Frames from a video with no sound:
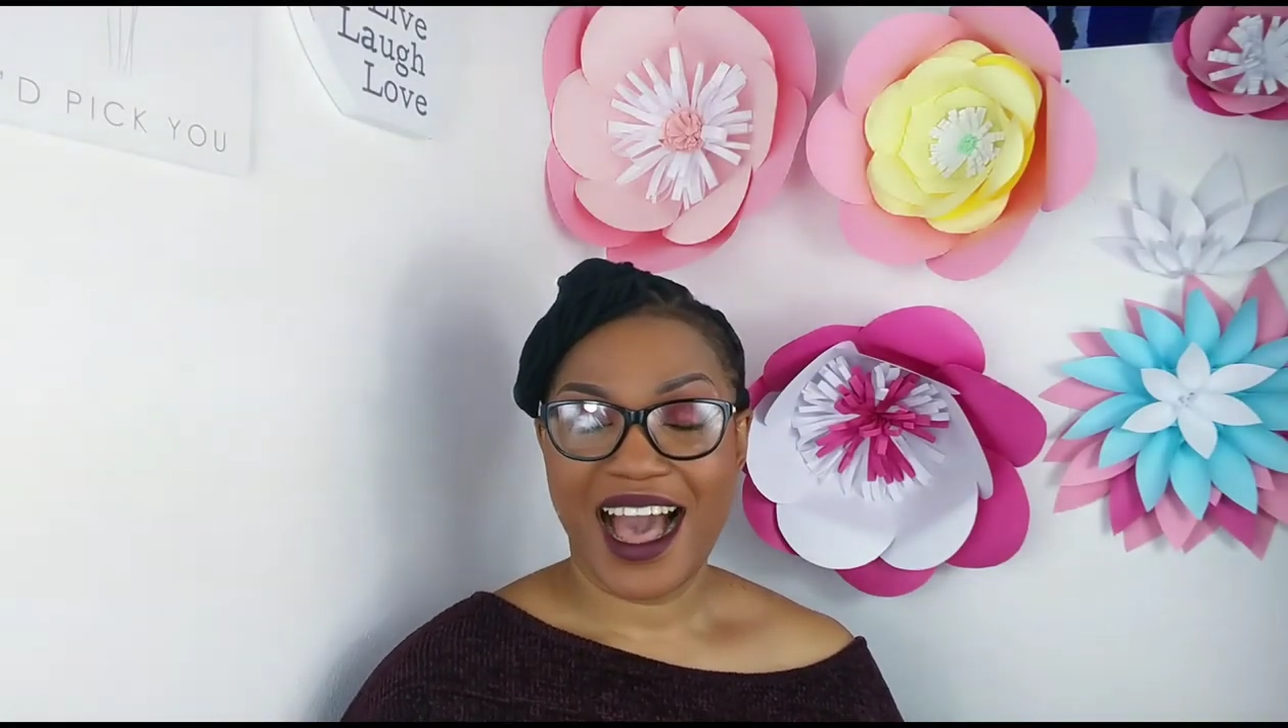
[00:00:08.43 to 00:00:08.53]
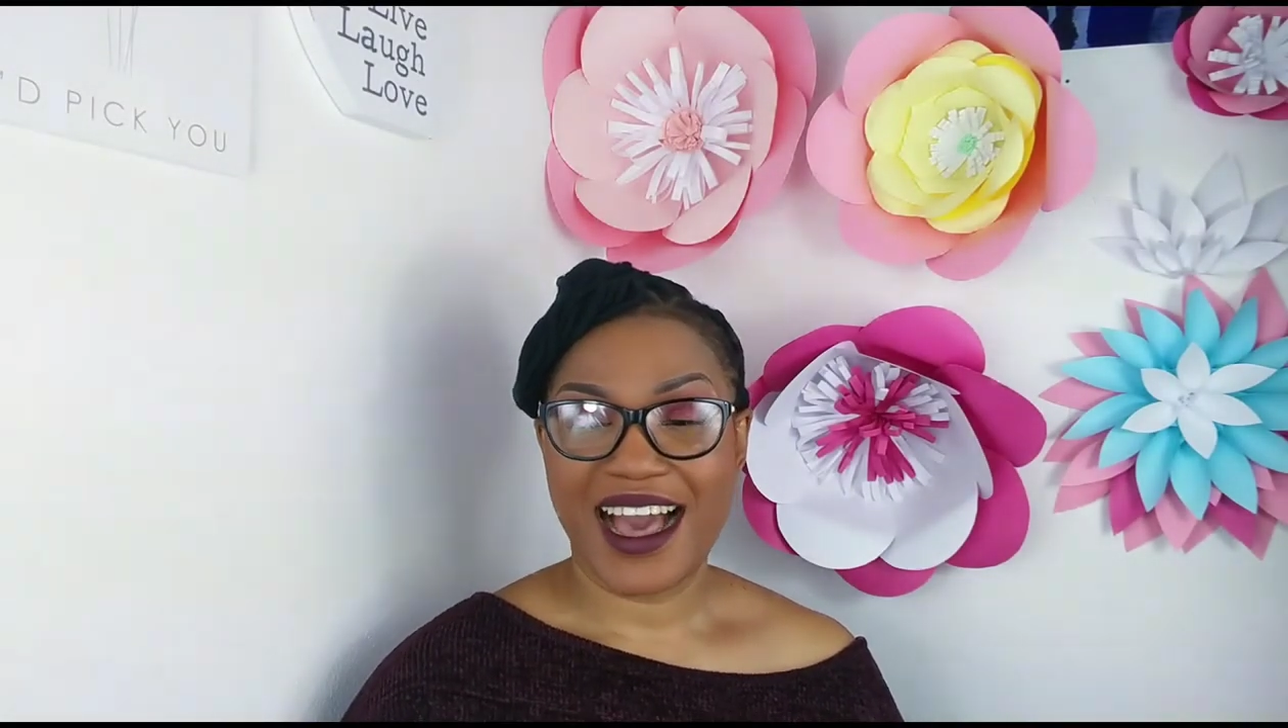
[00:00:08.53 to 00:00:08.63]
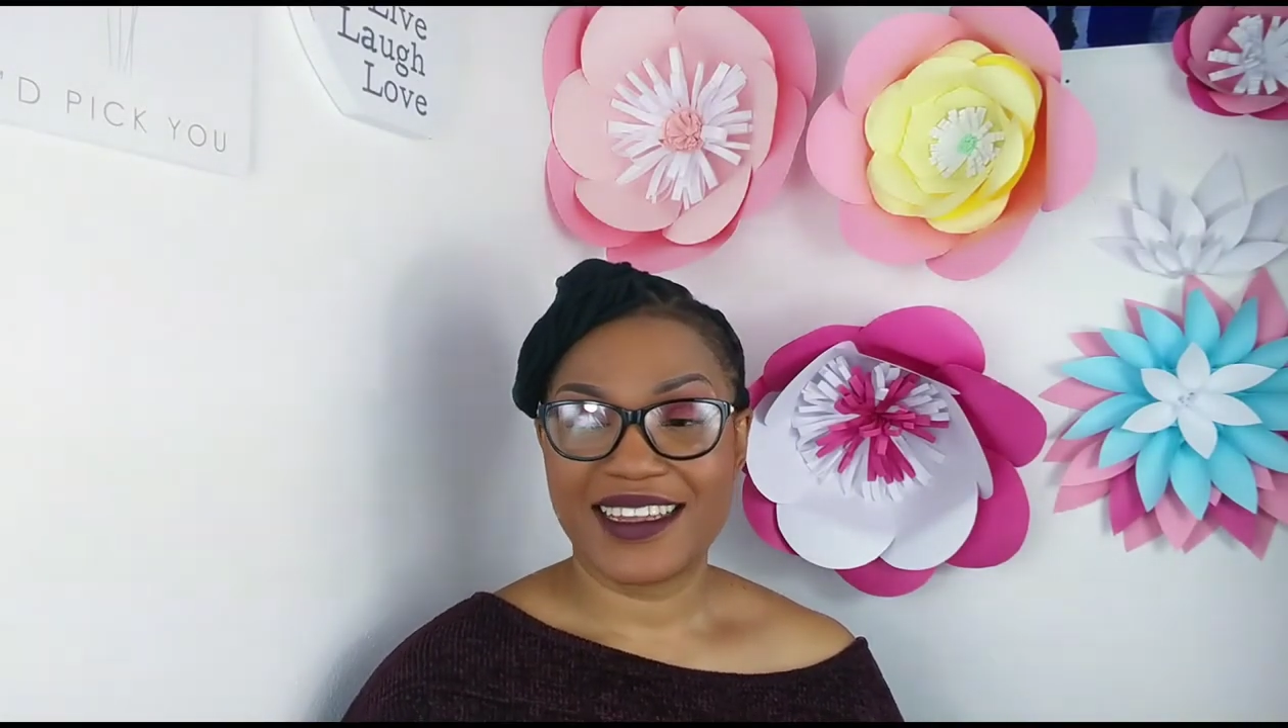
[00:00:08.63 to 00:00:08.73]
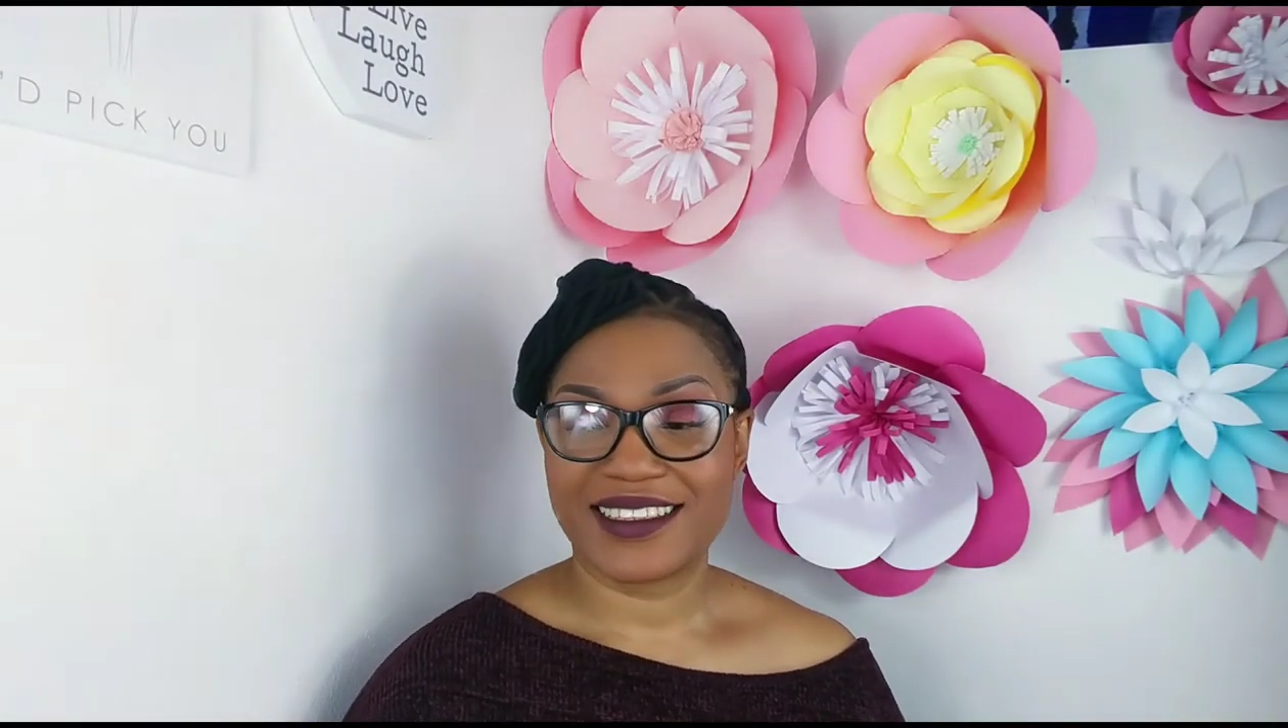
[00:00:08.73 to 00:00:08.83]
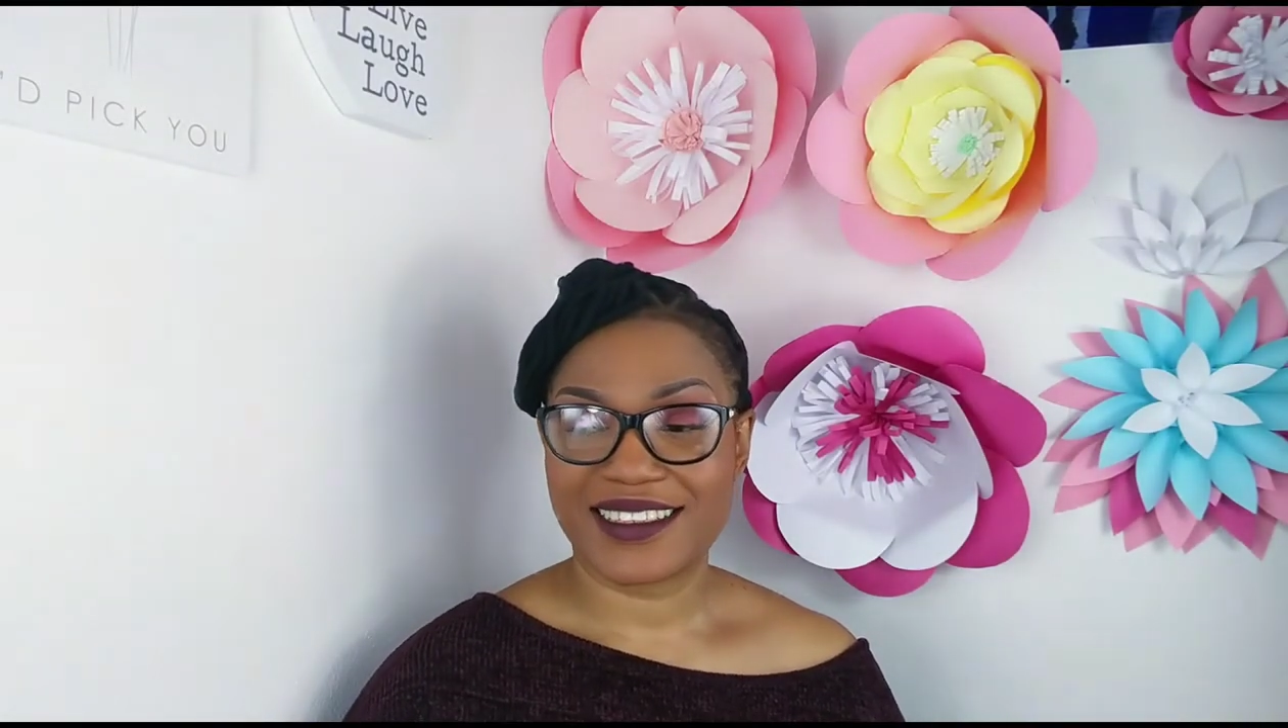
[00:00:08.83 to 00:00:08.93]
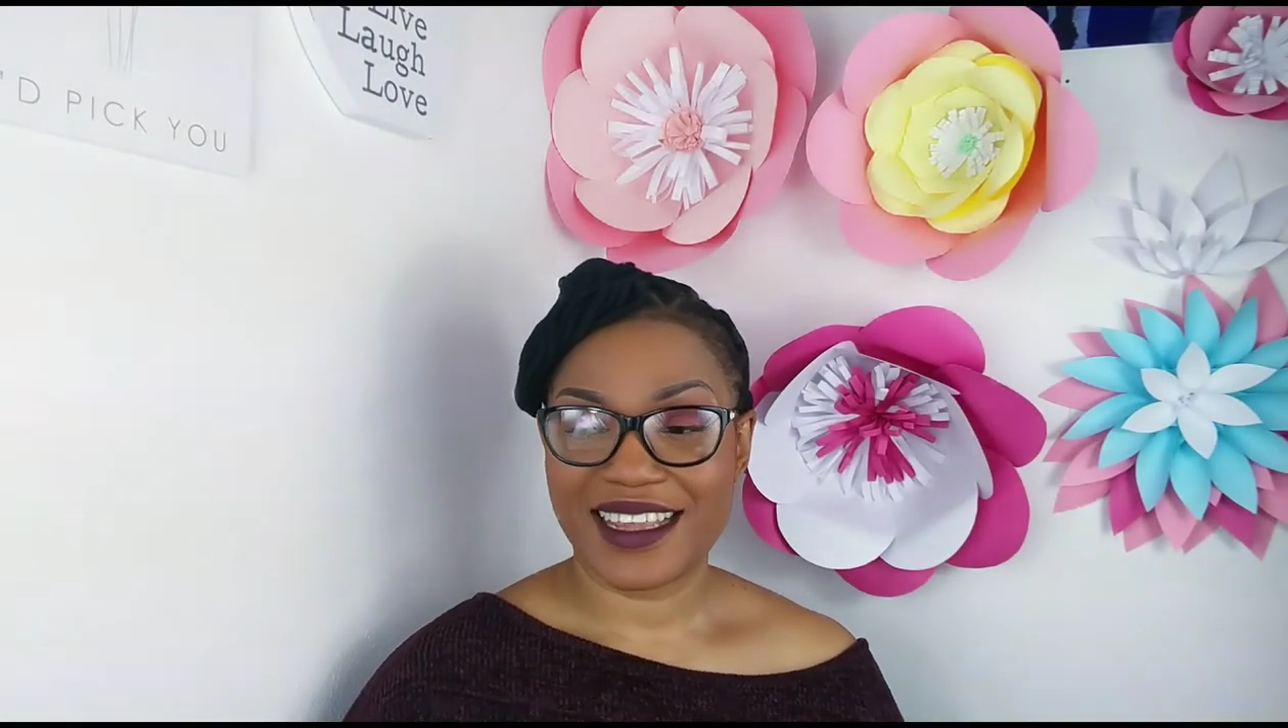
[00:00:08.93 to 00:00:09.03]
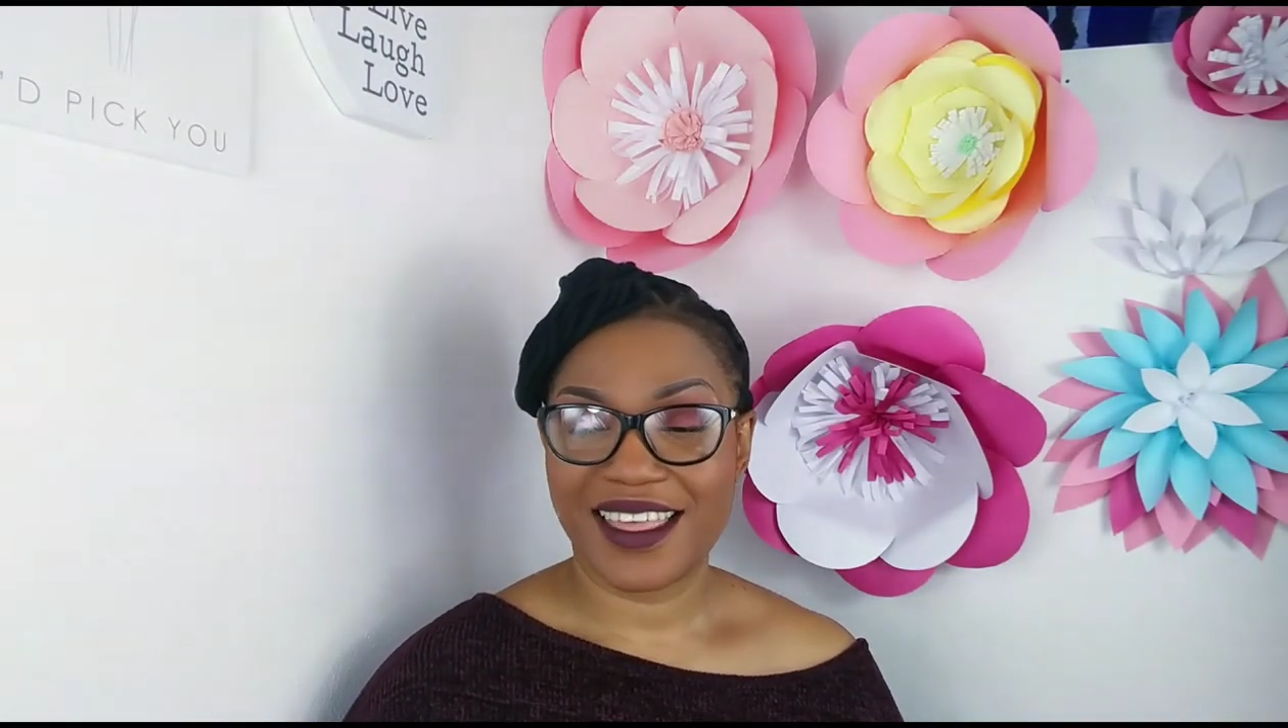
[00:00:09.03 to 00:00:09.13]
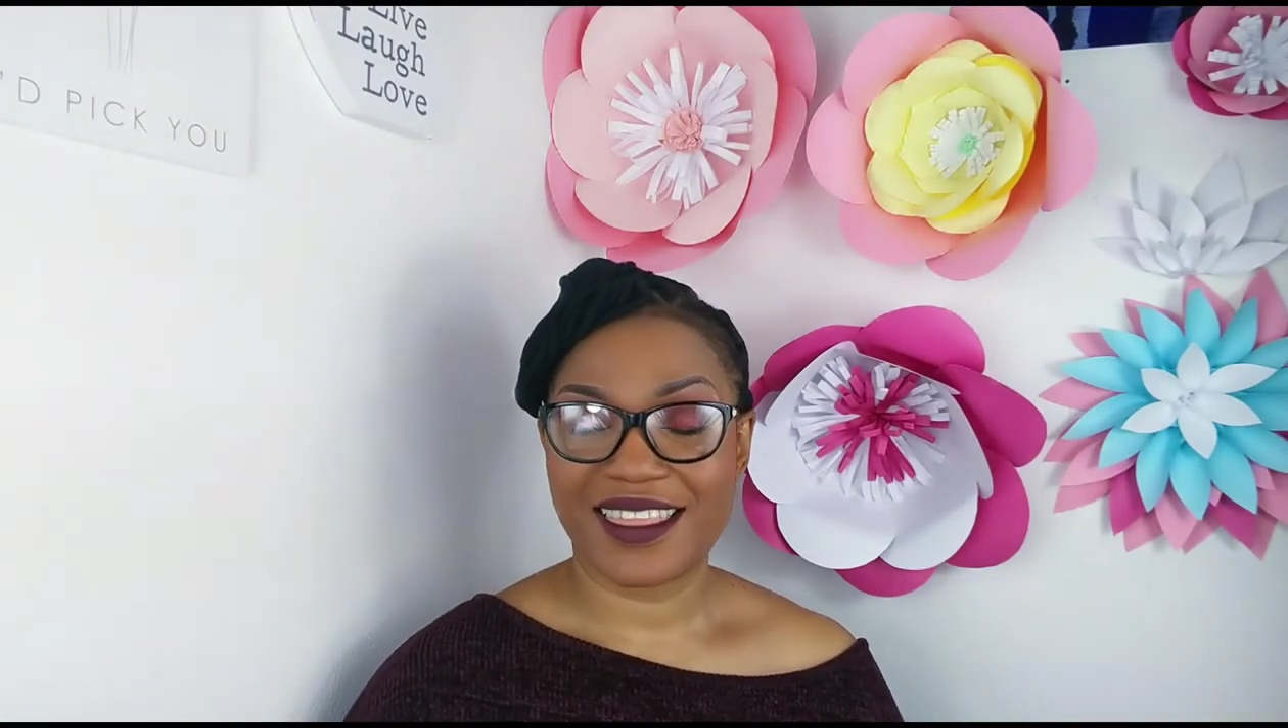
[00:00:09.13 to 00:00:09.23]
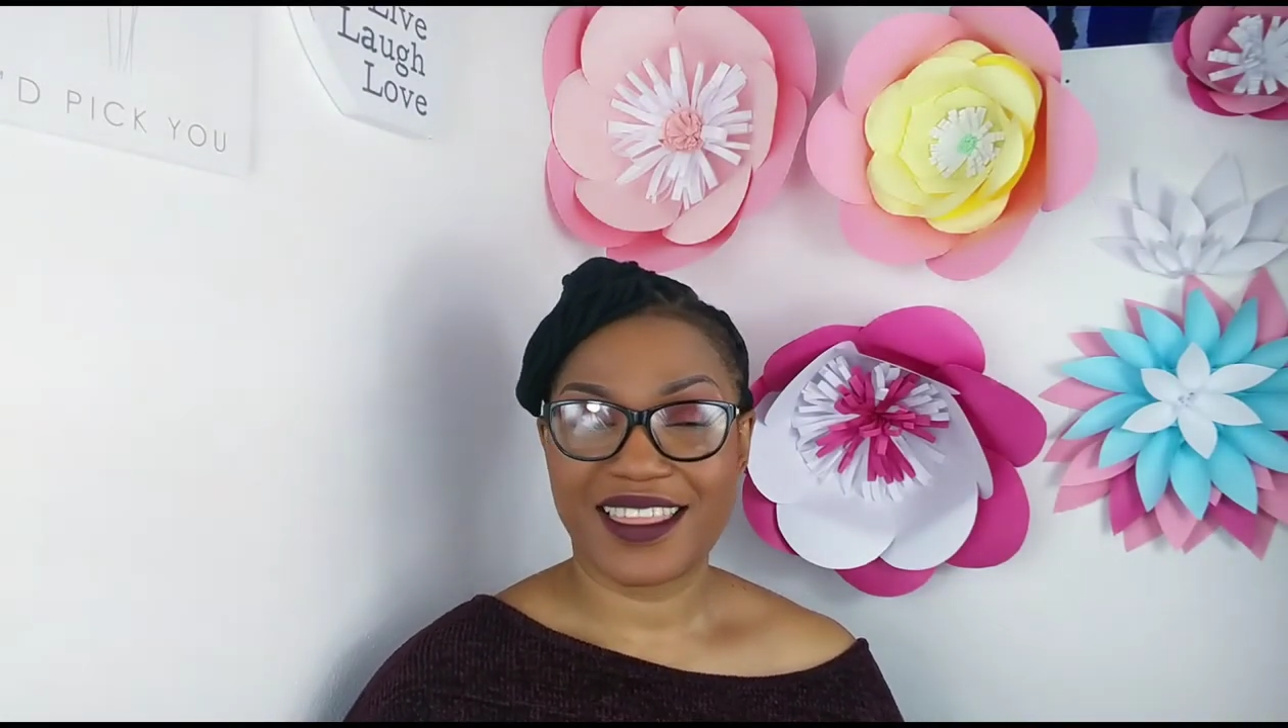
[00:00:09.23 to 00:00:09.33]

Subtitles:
I say